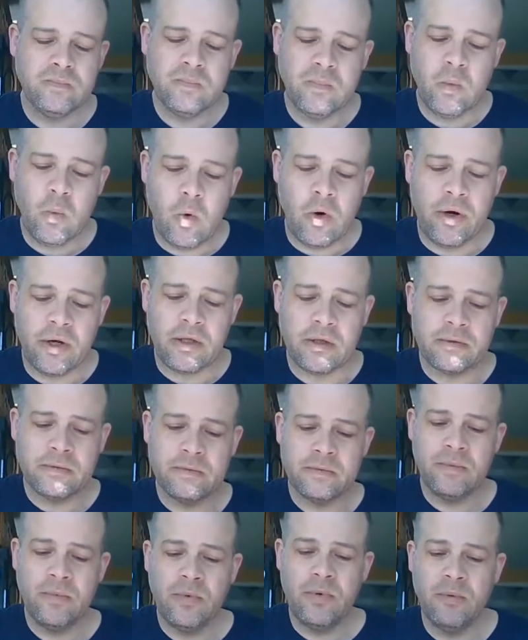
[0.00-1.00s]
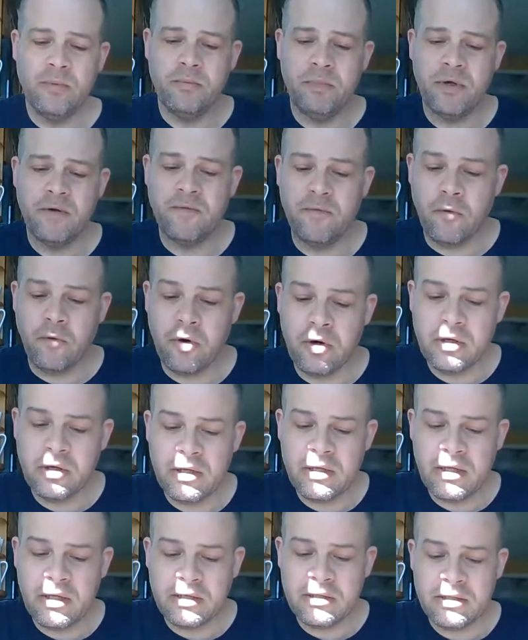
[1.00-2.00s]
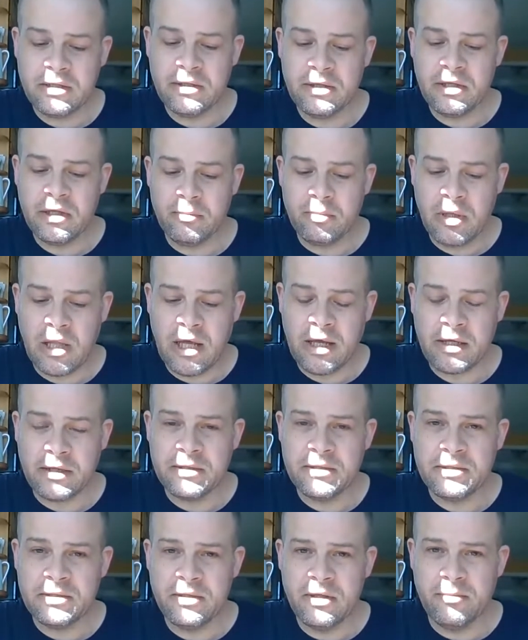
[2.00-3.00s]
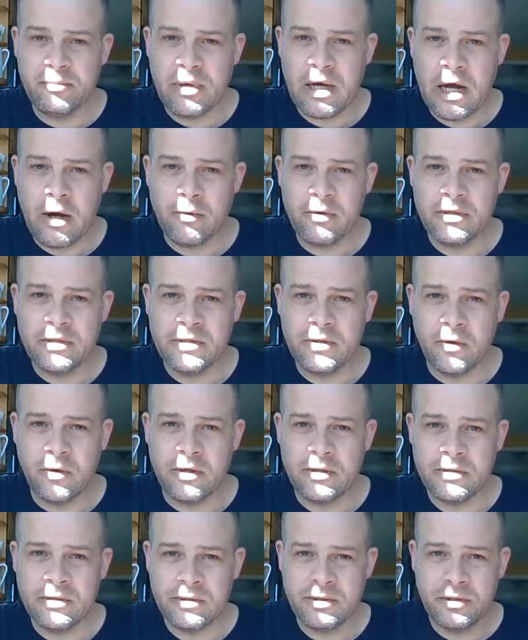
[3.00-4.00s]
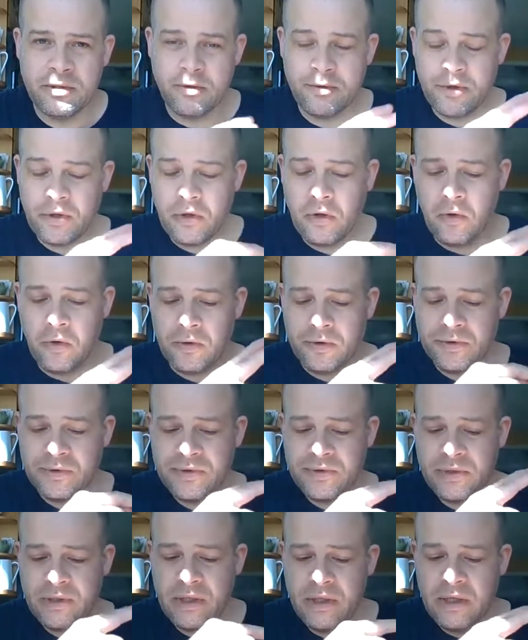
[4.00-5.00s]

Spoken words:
Warning, before connecting the appliance to the power source, the holes,